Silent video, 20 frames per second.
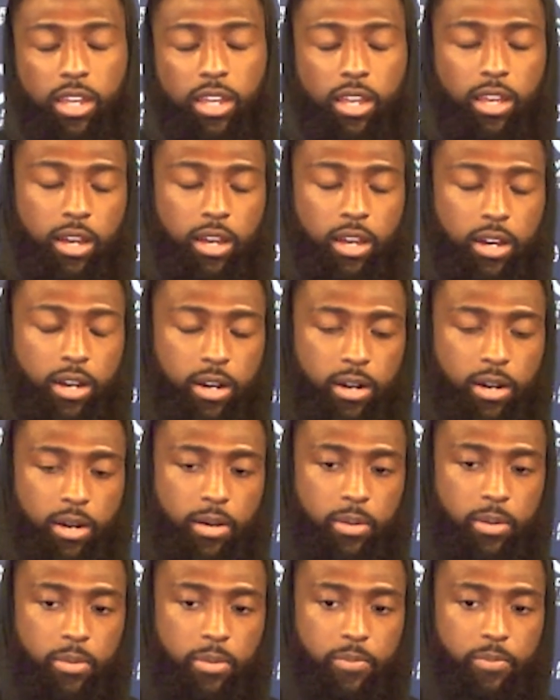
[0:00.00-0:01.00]

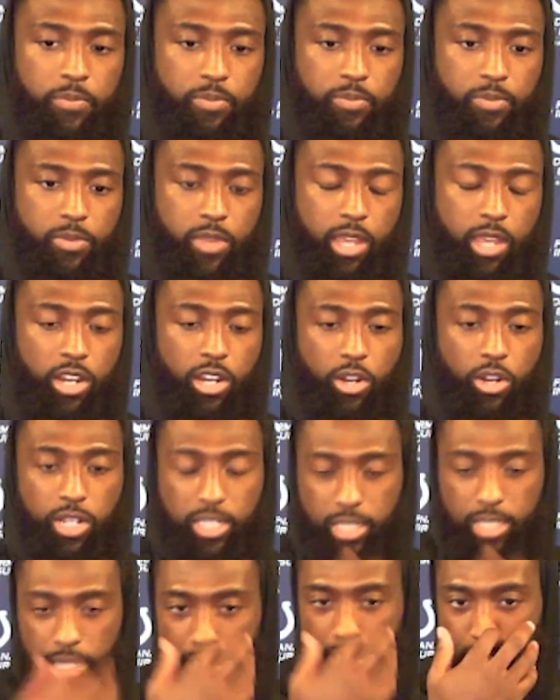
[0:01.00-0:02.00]
Um, you know, he,
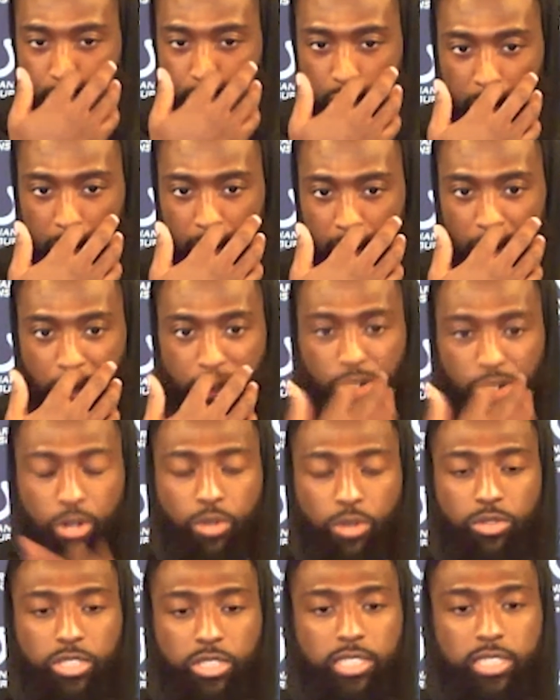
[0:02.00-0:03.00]
he's all about, you know,
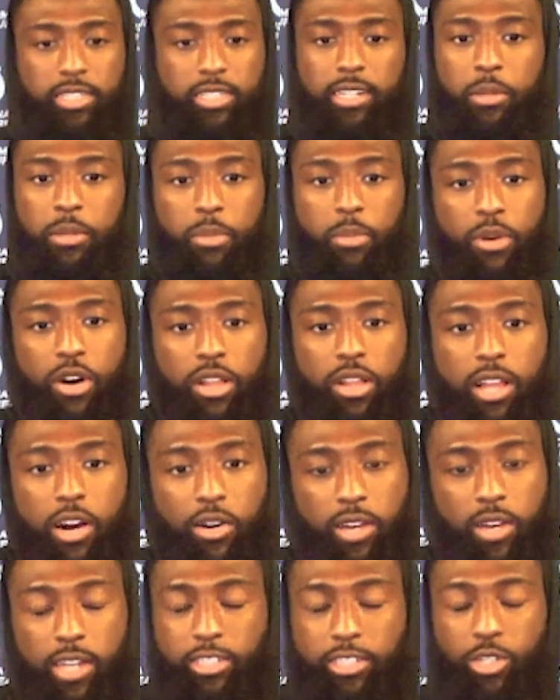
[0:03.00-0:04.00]
just getting the ball out
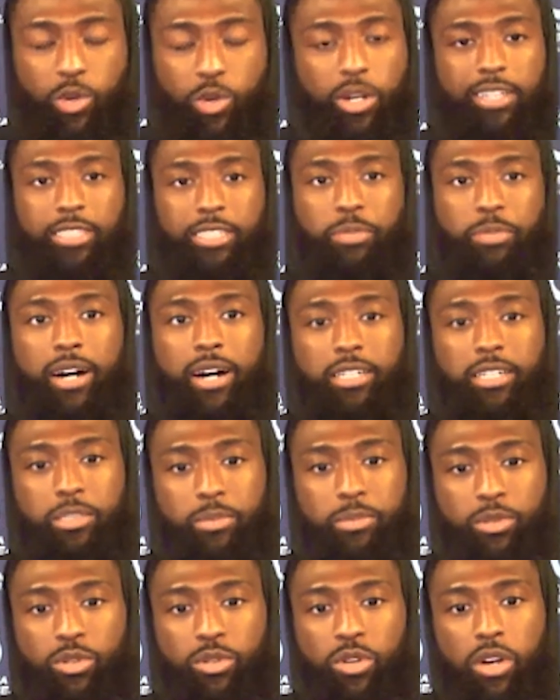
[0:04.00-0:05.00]
as quickly as
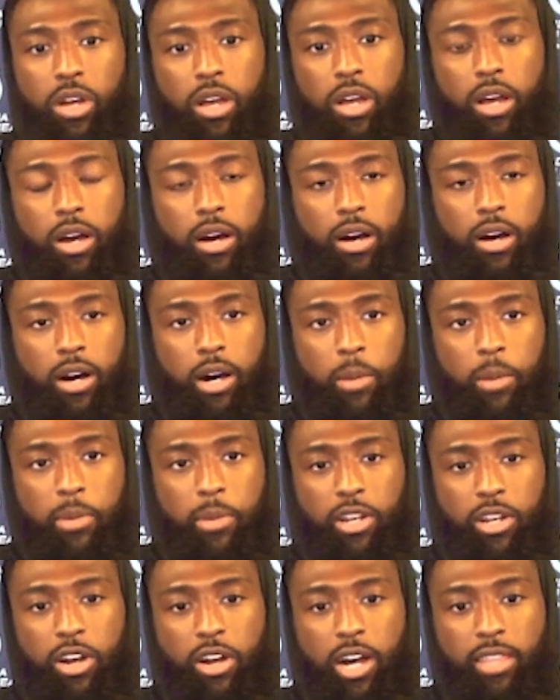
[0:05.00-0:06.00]
possible. Um, you
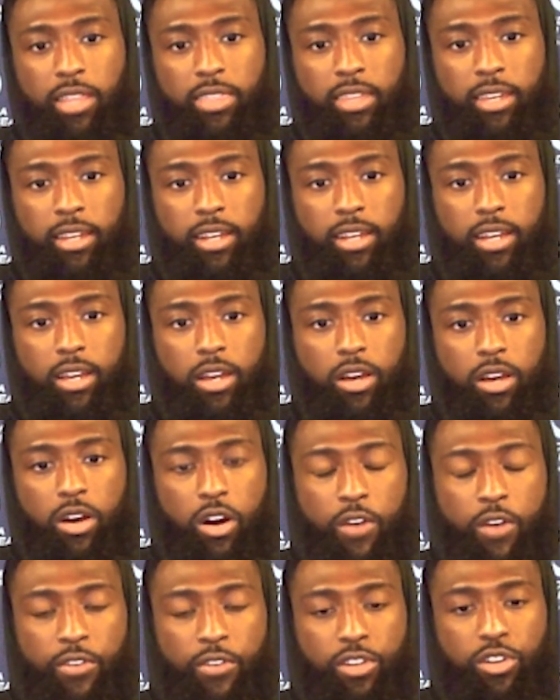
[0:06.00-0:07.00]
know, I think
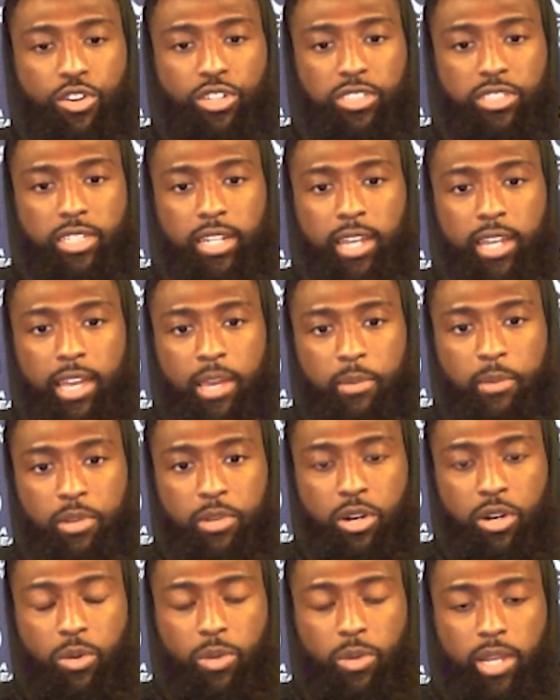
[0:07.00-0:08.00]
over the course of the game, you know,
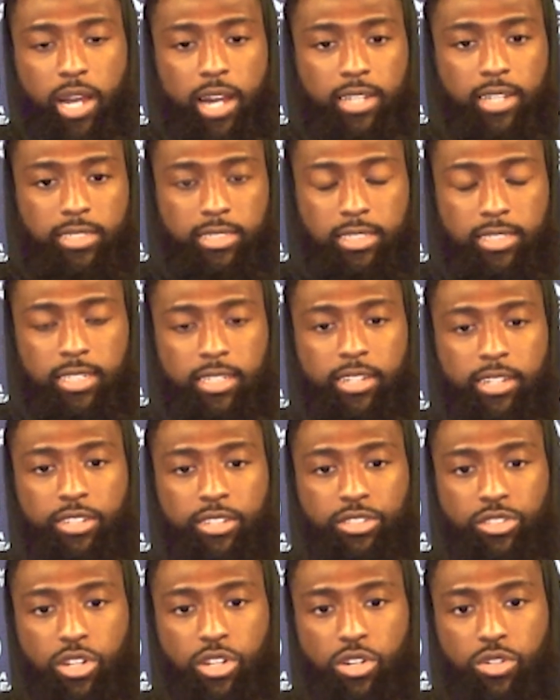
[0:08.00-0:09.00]
we kind of seen their
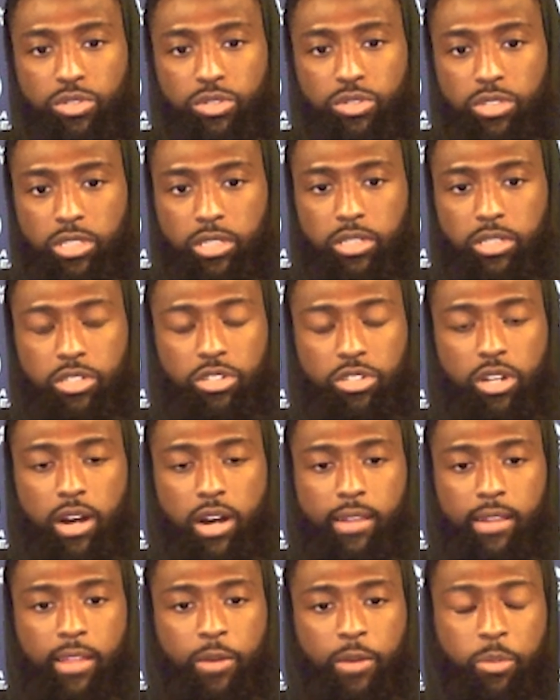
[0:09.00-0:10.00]
zones and, you know, how
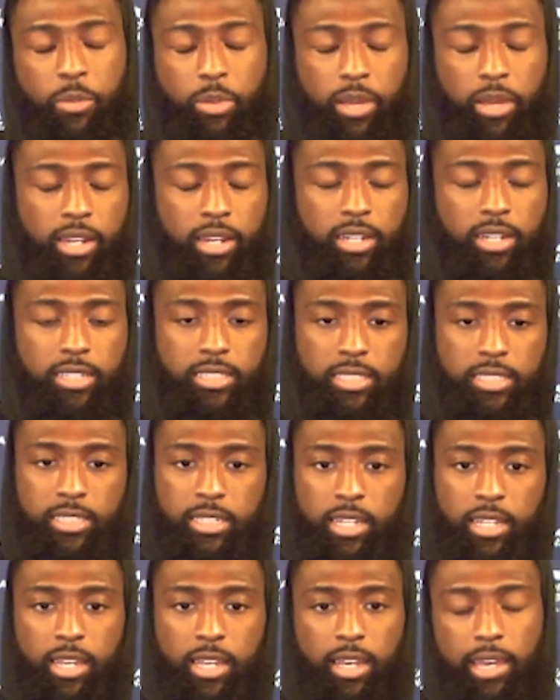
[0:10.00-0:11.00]
they were playing us. And
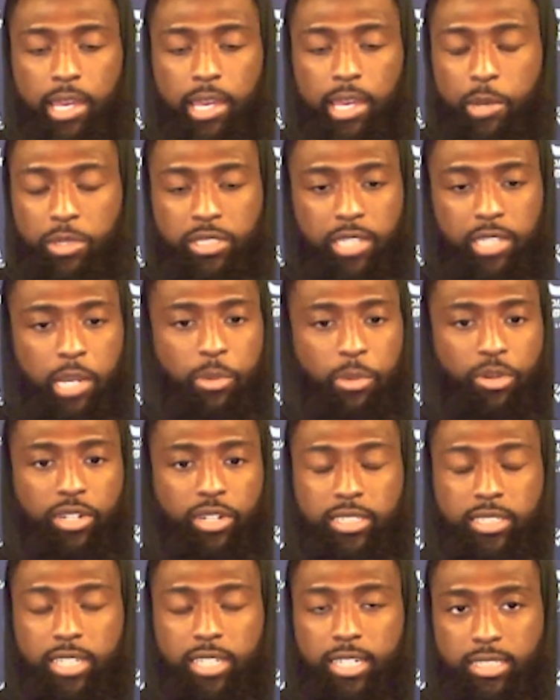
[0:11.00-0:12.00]
he was just able to
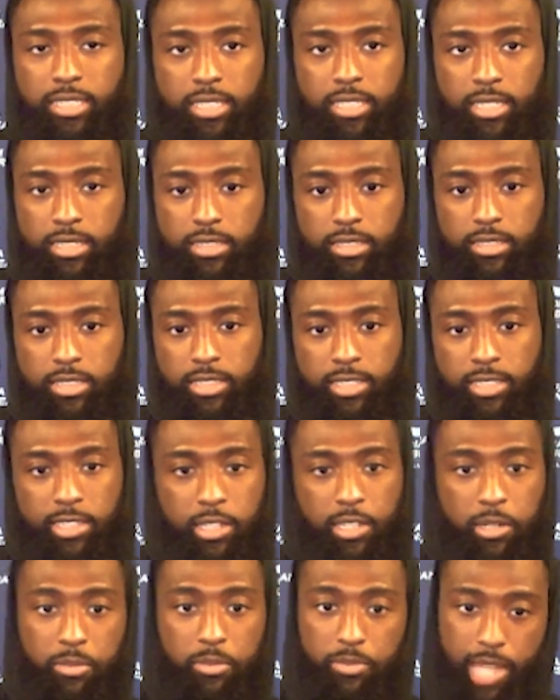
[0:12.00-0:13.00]
adjust and see
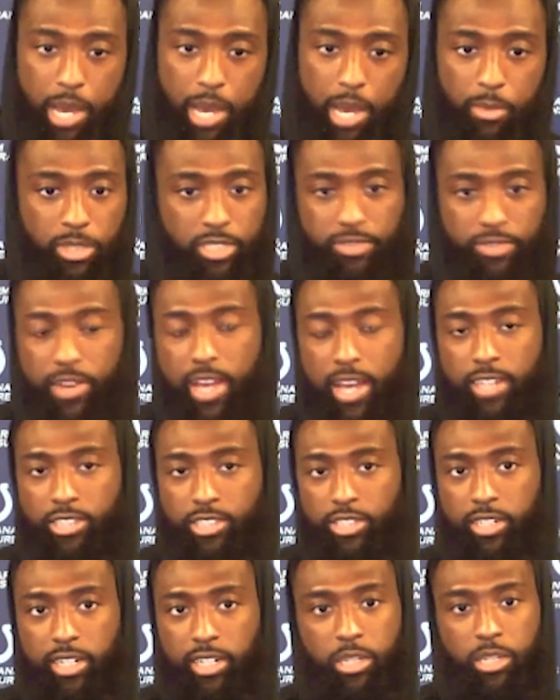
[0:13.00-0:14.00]
them that much faster
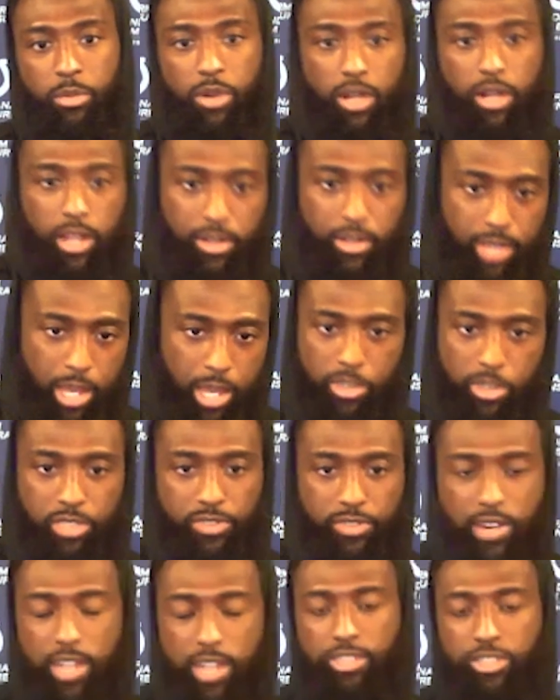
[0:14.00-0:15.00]
and get the ball out that much
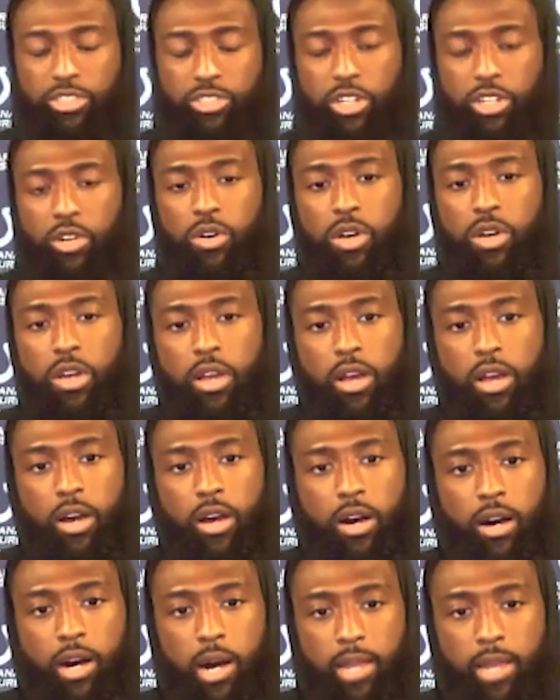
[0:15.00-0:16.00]
faster. So
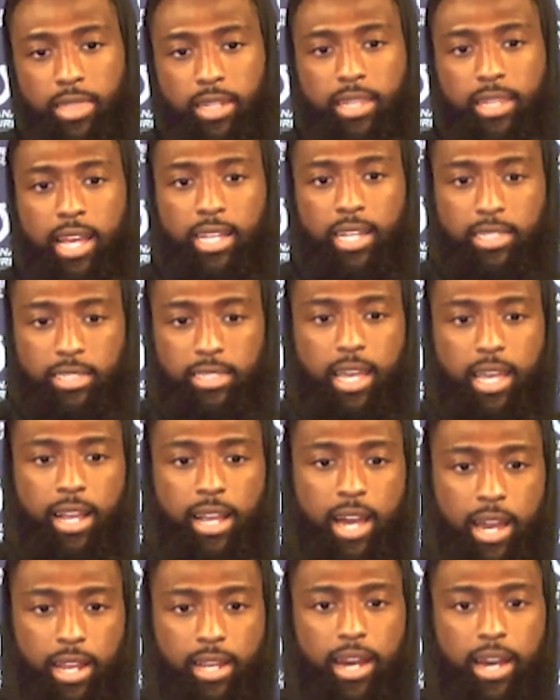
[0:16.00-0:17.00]
uh, I think that that
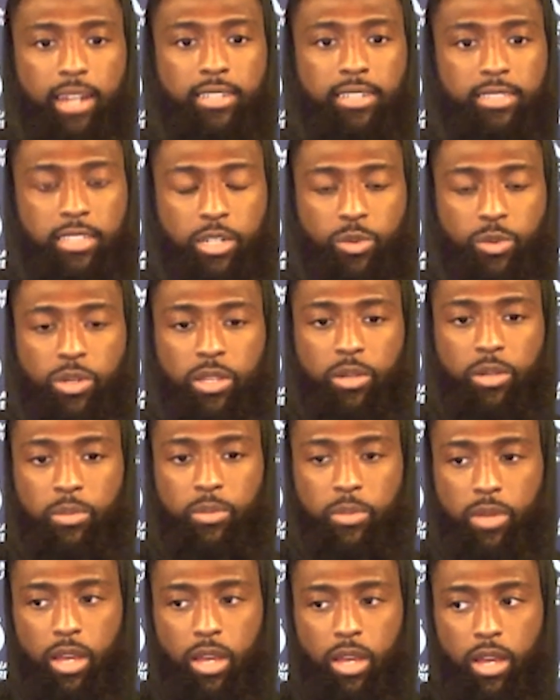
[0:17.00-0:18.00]
kind of got us in a rhythm.
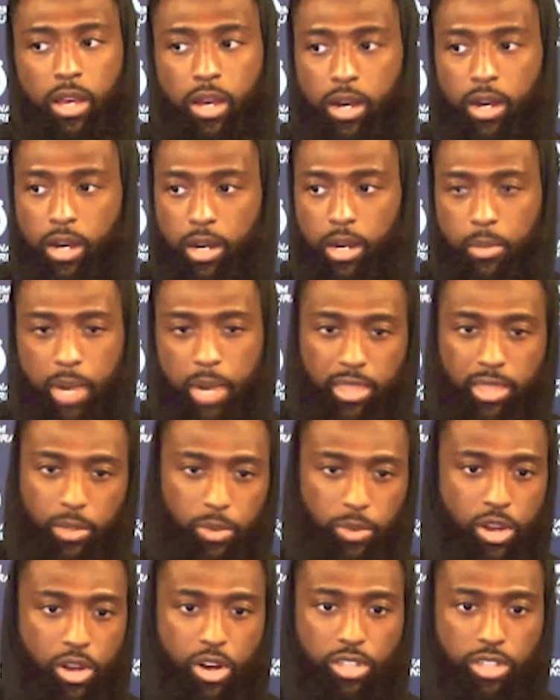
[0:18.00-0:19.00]
Um, I think we
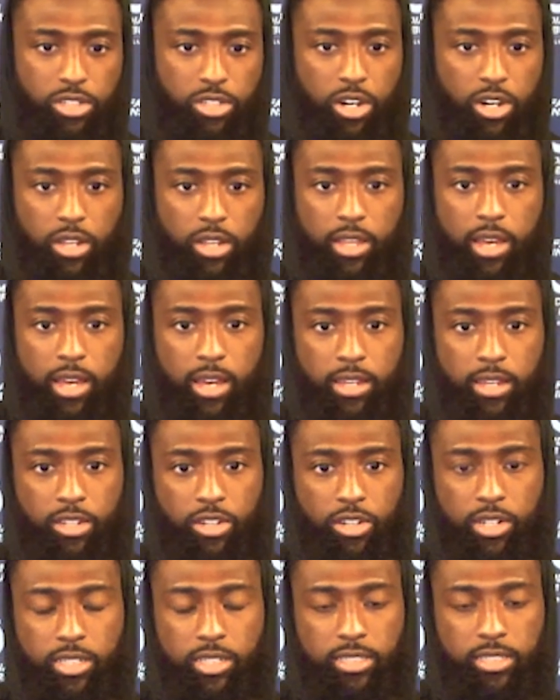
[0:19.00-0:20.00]
all saw that, you know,
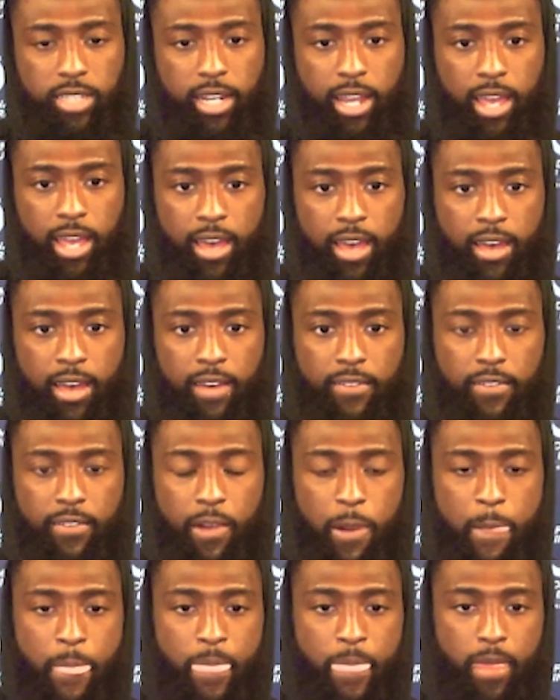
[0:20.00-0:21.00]
in the second half,
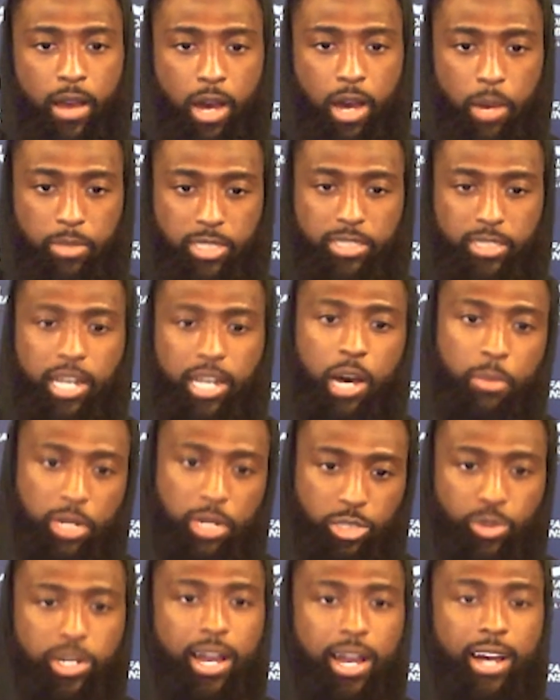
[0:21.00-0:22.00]
um, just how much we
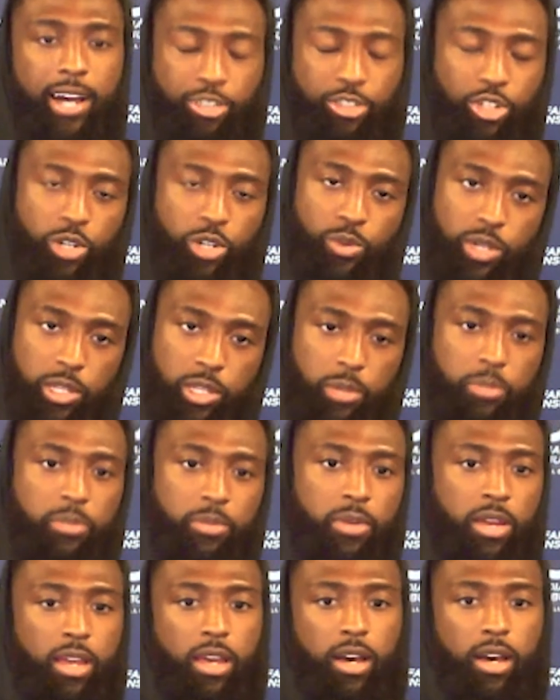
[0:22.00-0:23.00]
got into a rhythm.
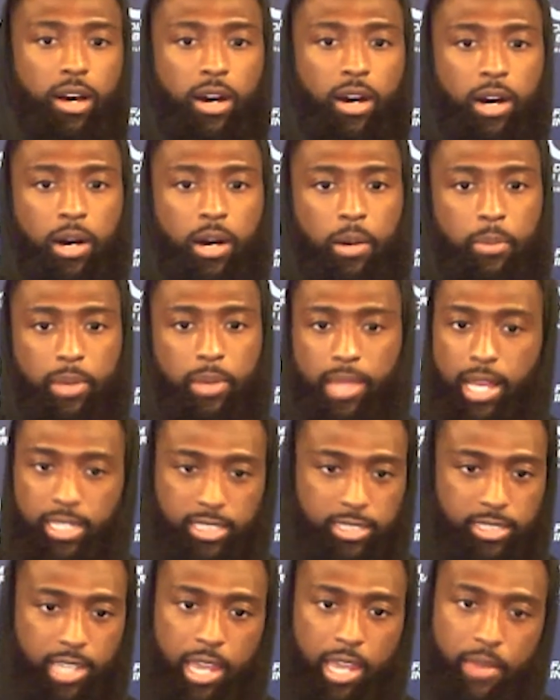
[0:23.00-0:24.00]
Um, and that just
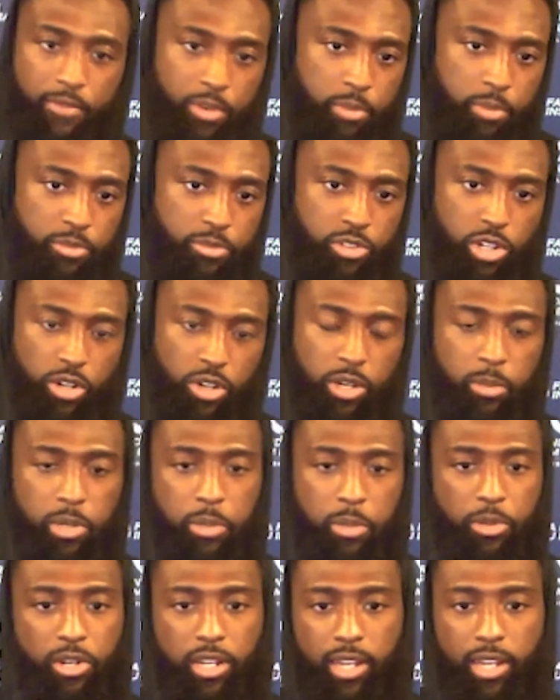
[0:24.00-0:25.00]
came from, you know, him
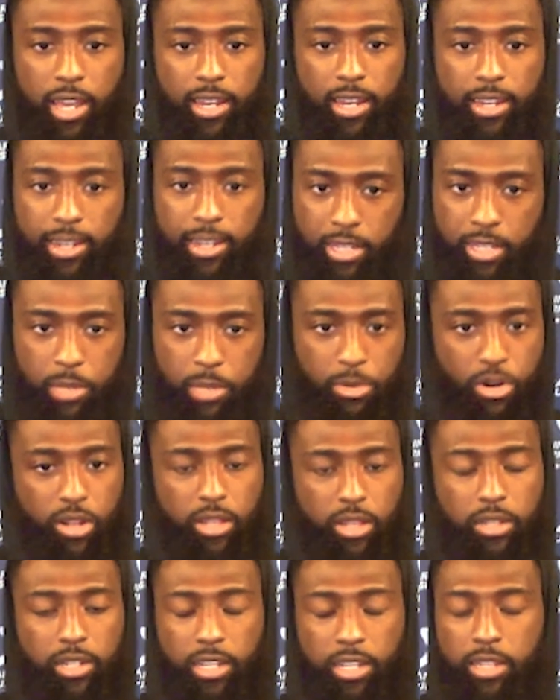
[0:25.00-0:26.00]
communicating and get the ball,
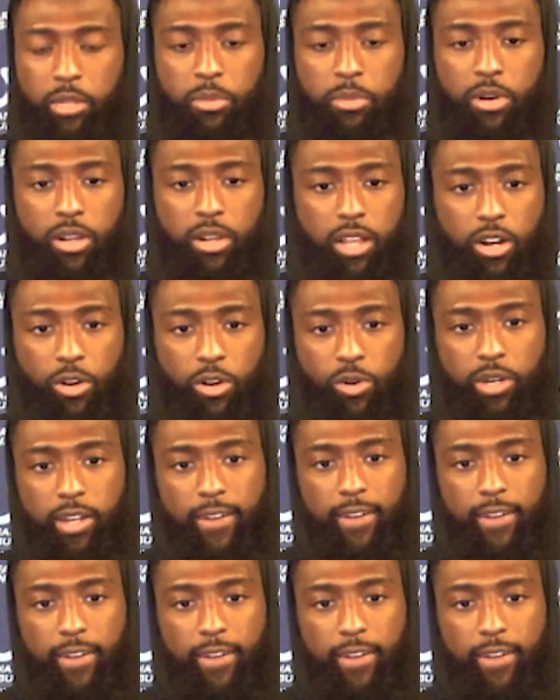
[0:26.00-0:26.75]
getting the ball out quick.